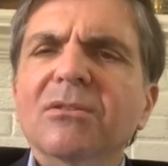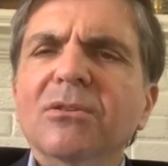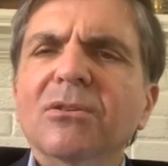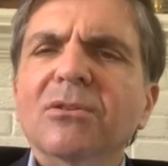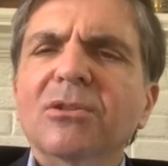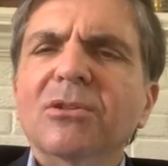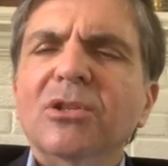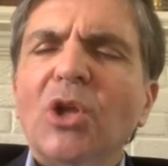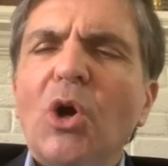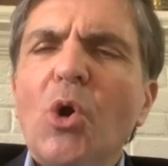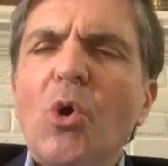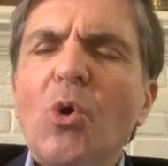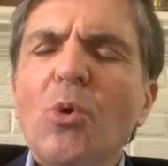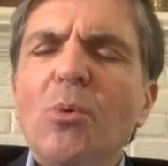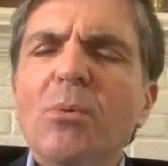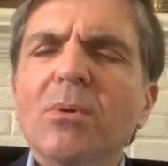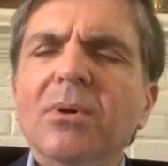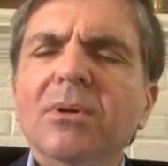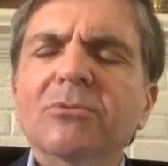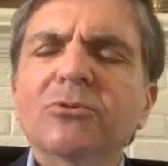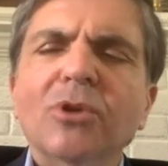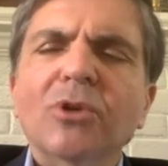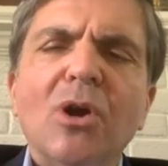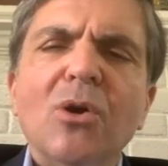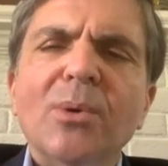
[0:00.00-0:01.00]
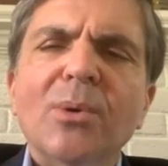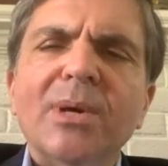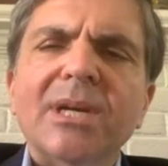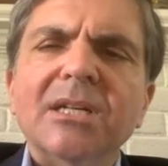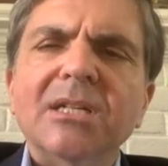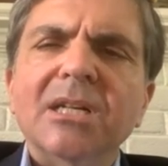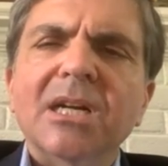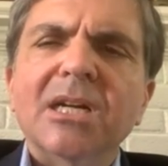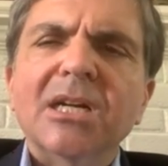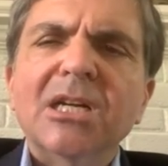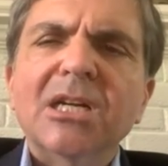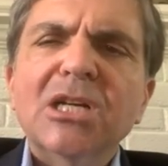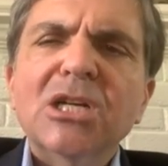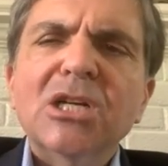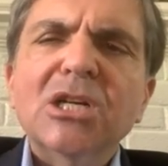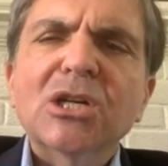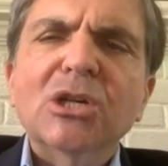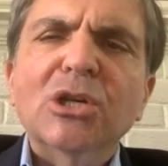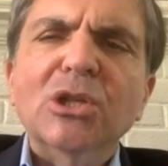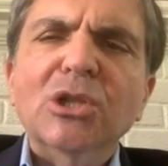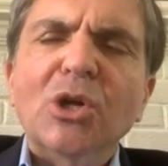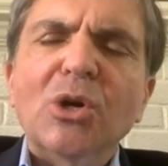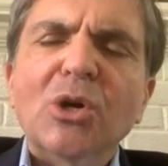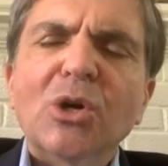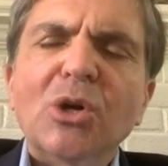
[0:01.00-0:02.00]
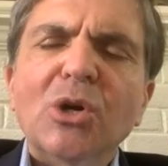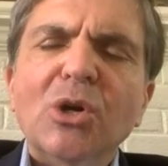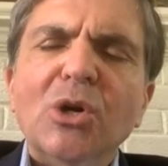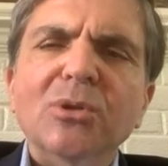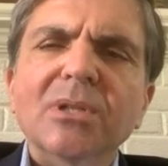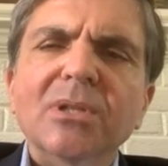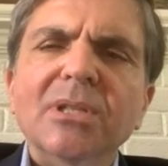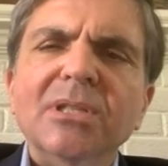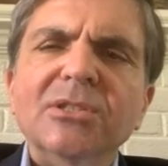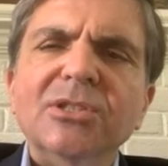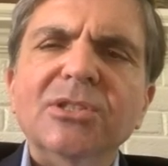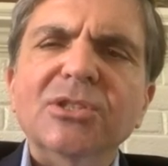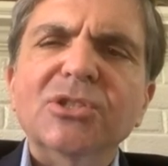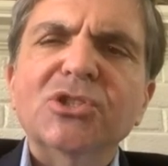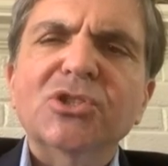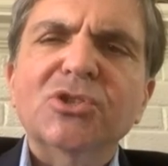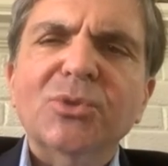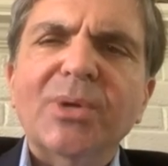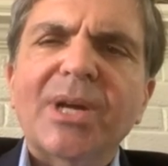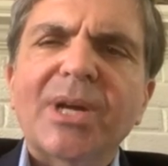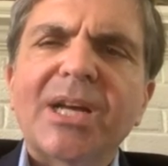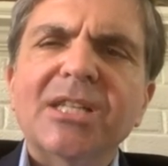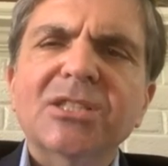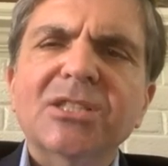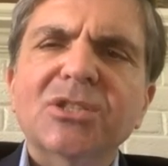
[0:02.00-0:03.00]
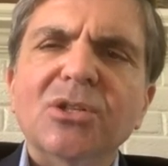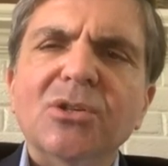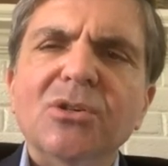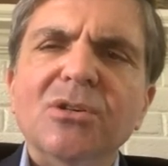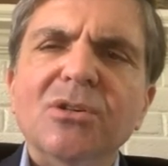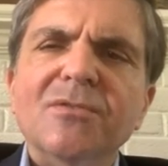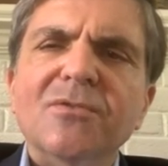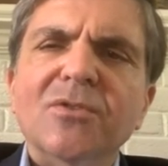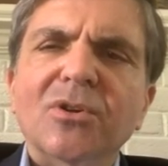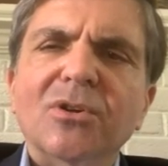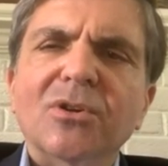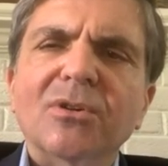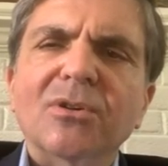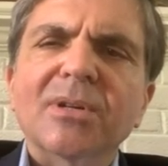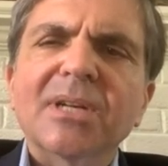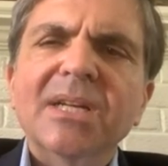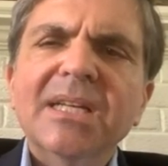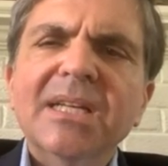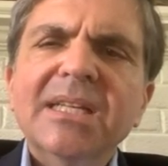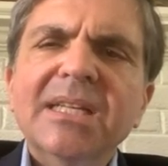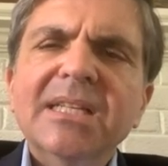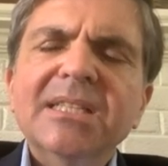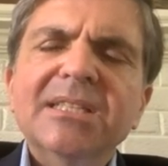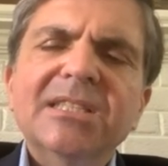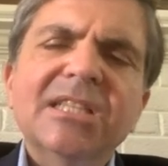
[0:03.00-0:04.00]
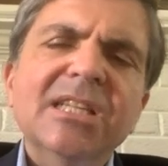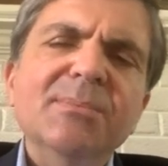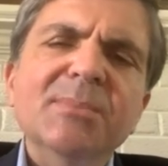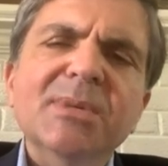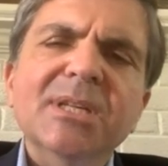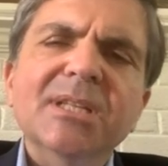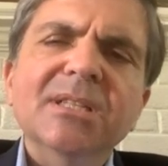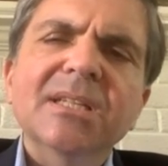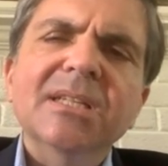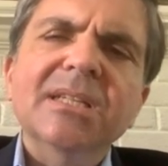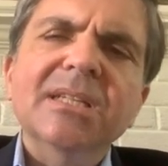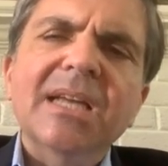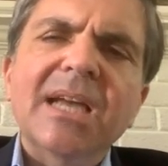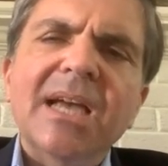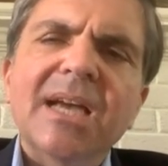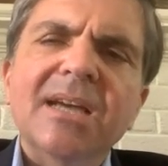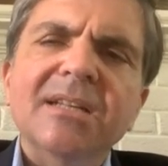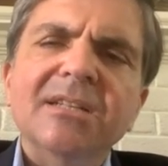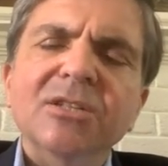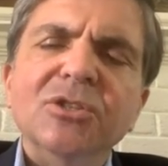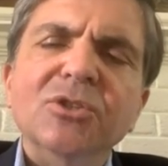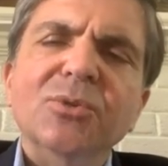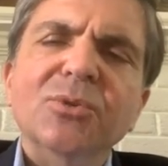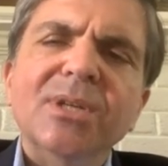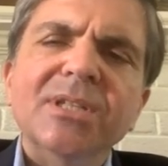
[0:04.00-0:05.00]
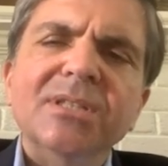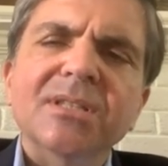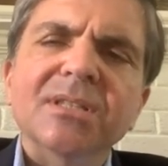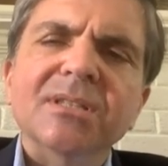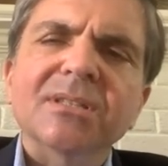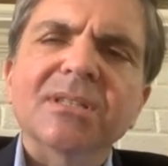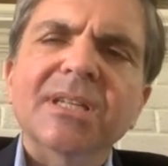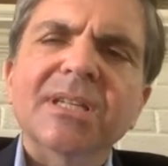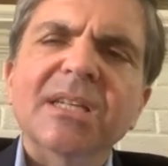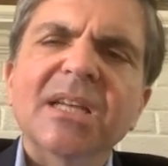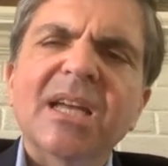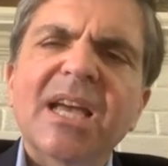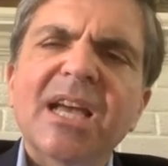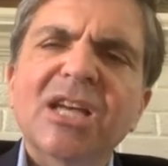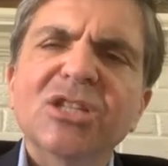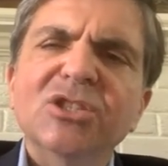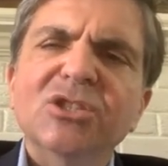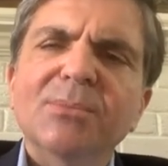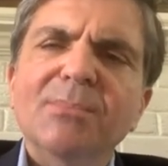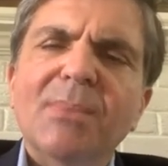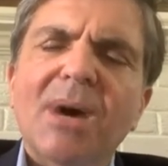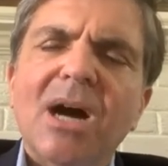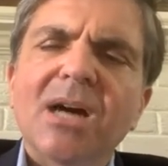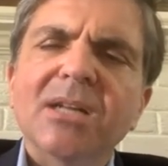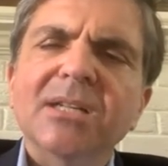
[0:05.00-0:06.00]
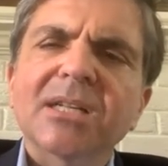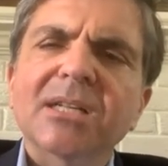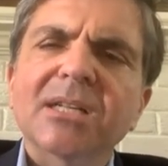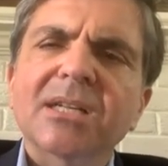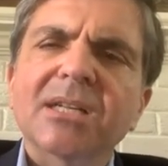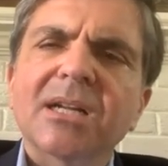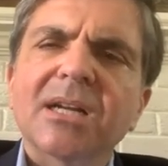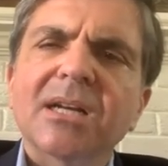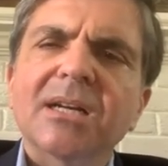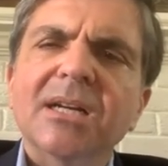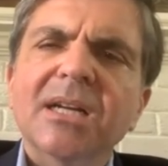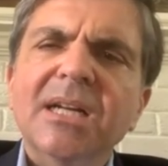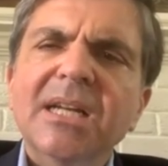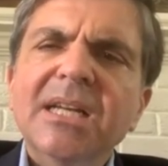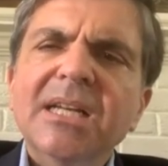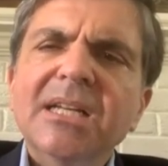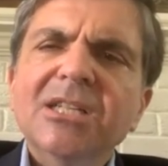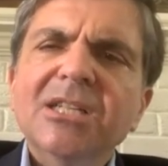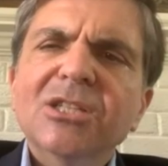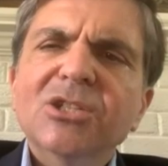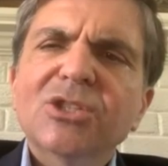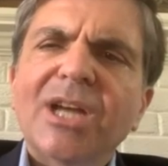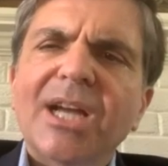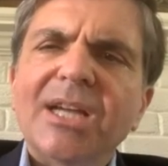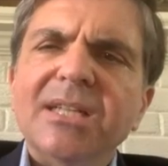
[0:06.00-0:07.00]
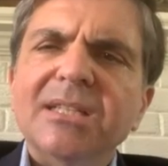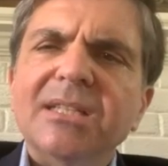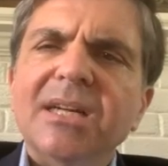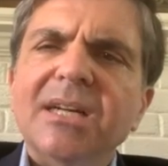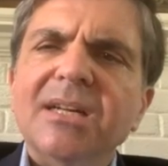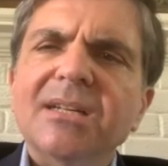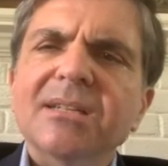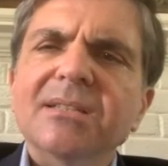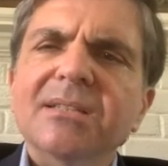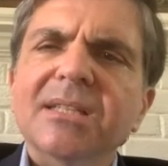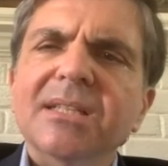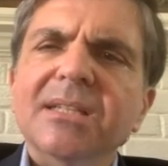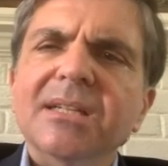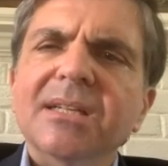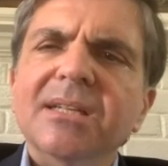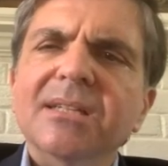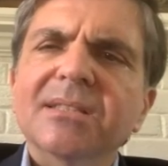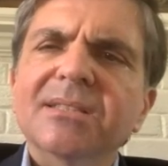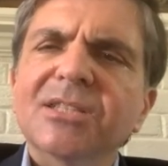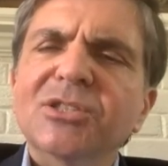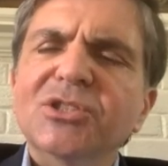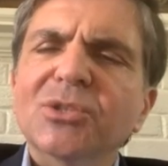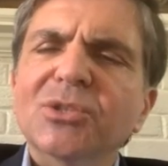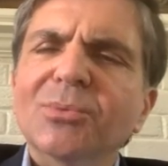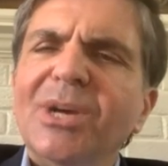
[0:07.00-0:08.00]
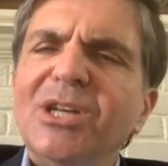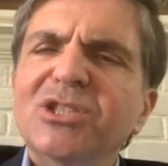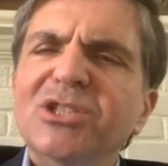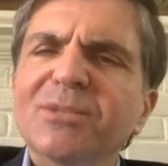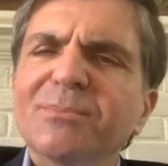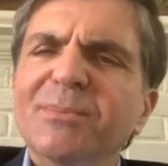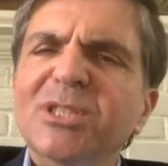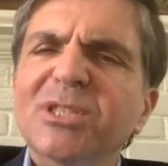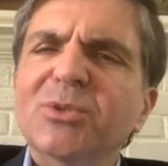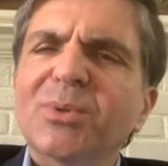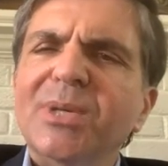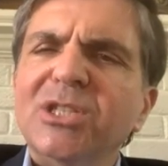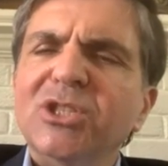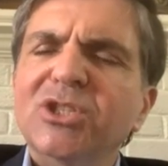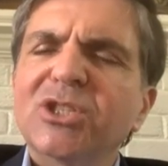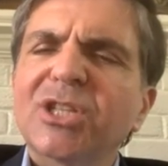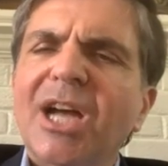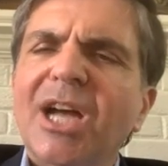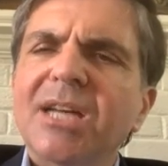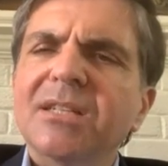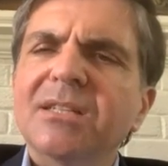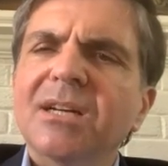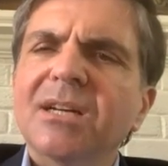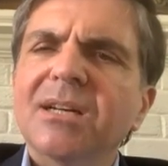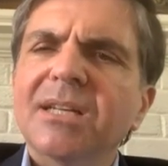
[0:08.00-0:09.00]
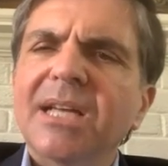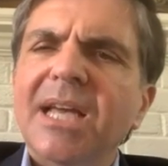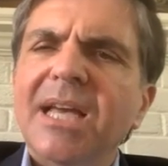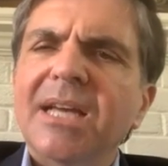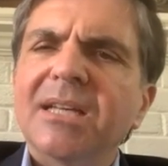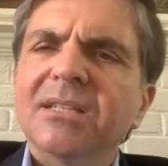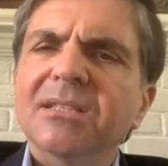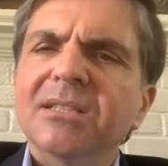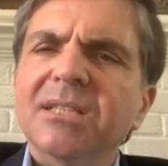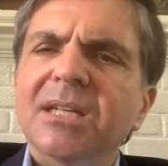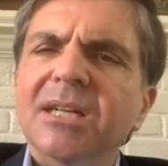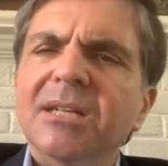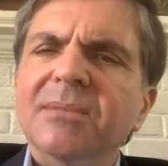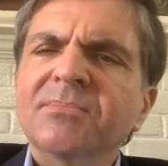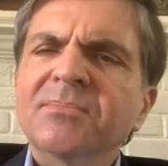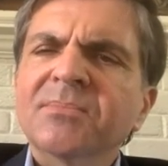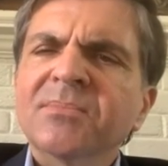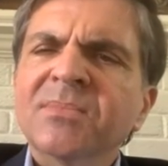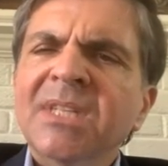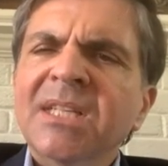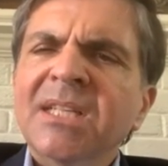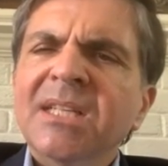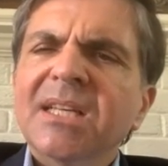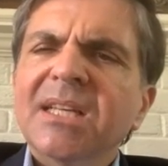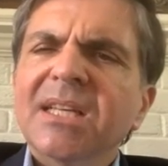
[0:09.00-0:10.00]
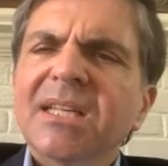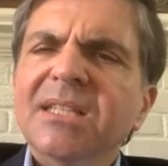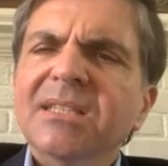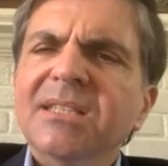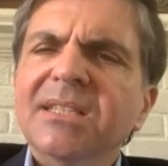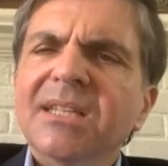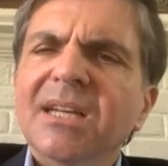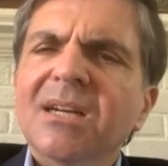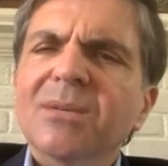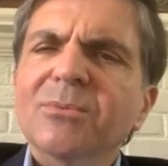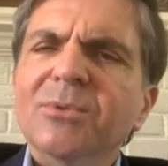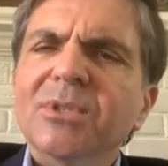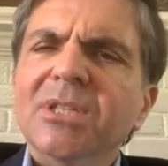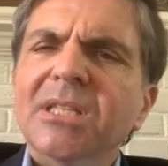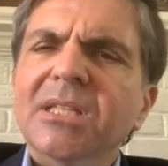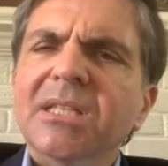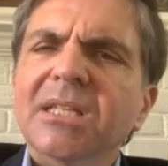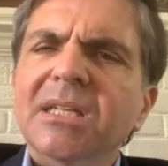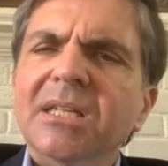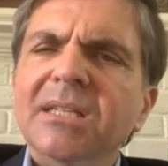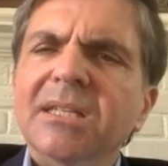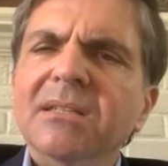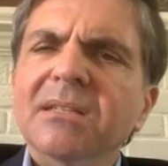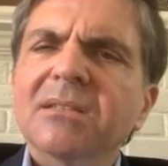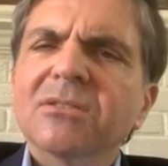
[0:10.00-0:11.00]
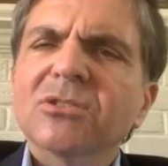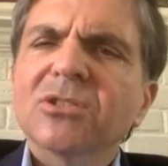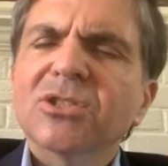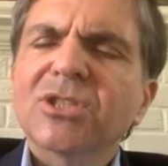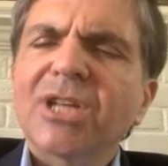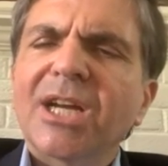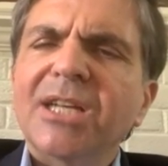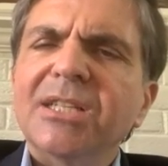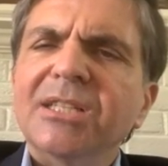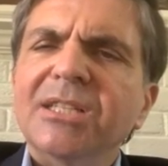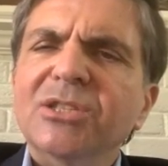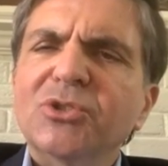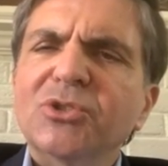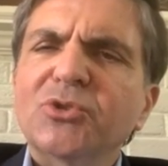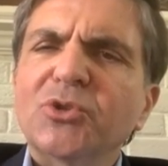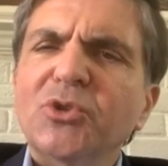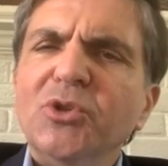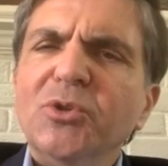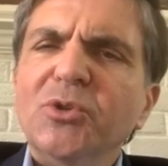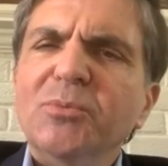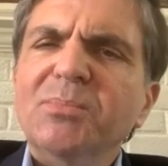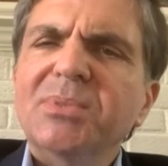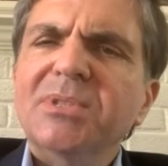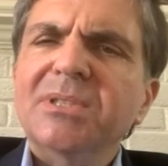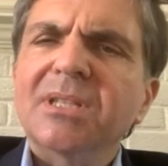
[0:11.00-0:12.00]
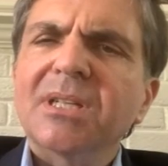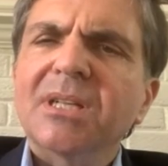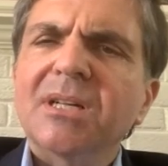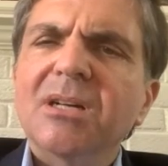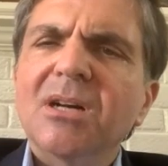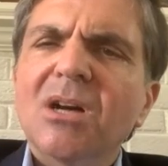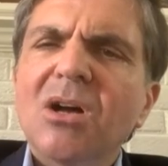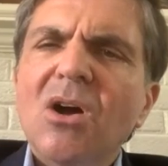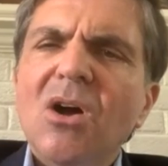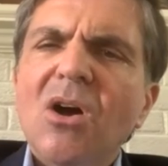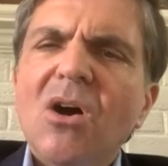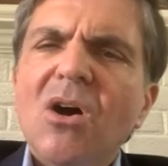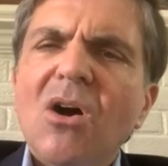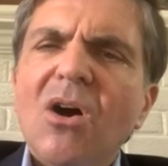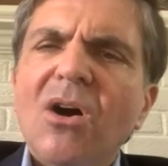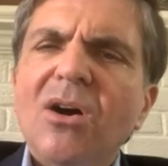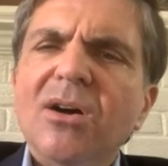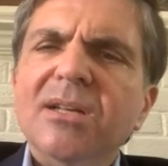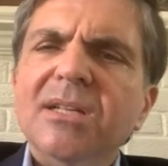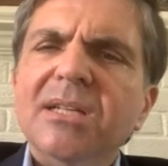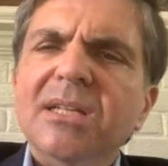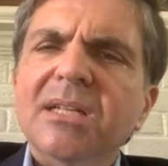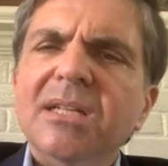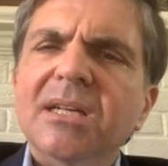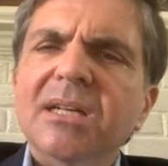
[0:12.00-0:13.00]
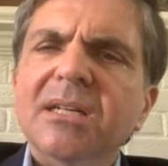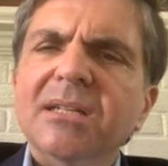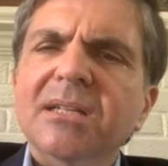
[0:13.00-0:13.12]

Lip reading: growing global distress over seemingly and increasingly hegemonic China, the situation between China and India with Chinese troops on